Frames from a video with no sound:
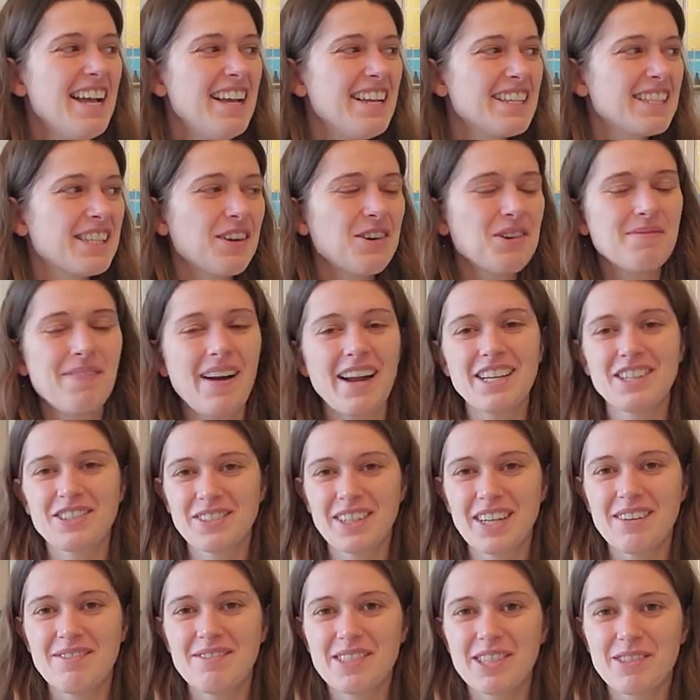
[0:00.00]
So my
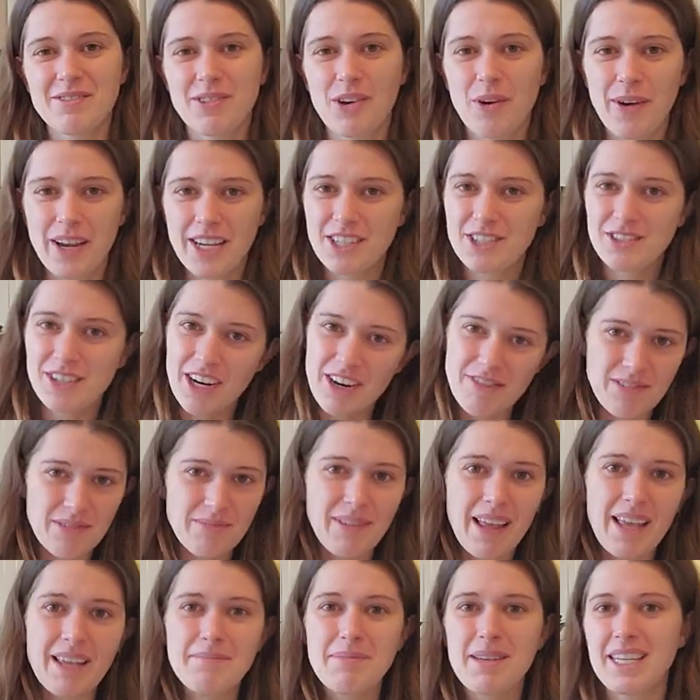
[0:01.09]
dreams of going straight from
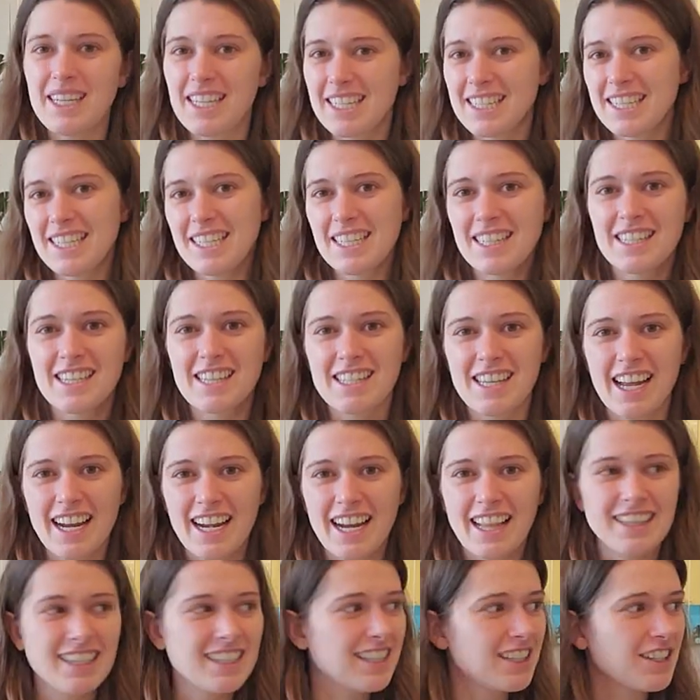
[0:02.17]
like PDC to
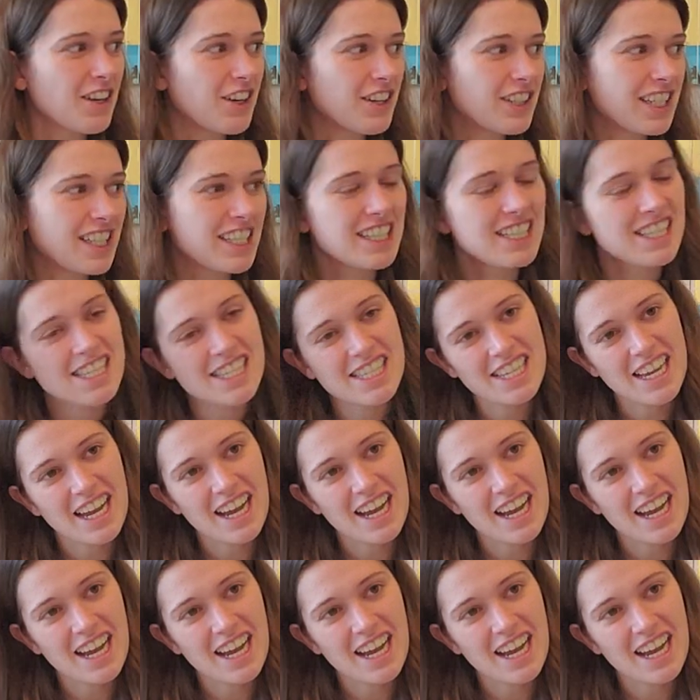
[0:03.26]
designing little gardens.